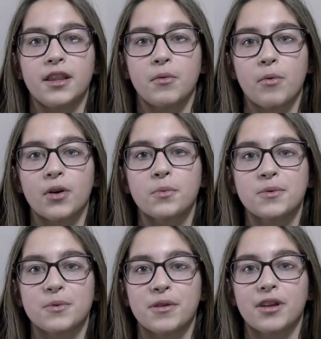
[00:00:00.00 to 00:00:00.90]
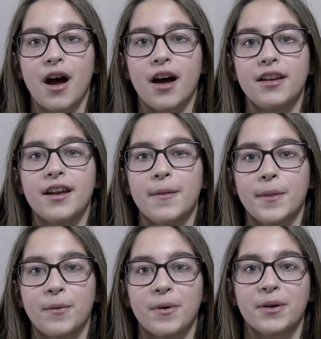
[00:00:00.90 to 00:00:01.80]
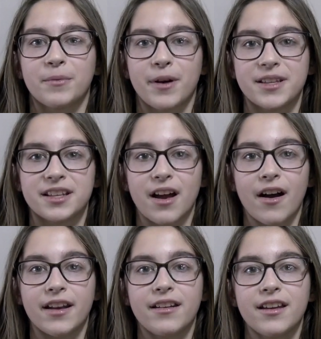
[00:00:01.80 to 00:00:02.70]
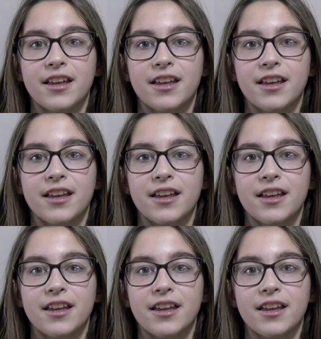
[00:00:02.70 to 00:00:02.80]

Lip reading: and the Word was with God, and the Word was God.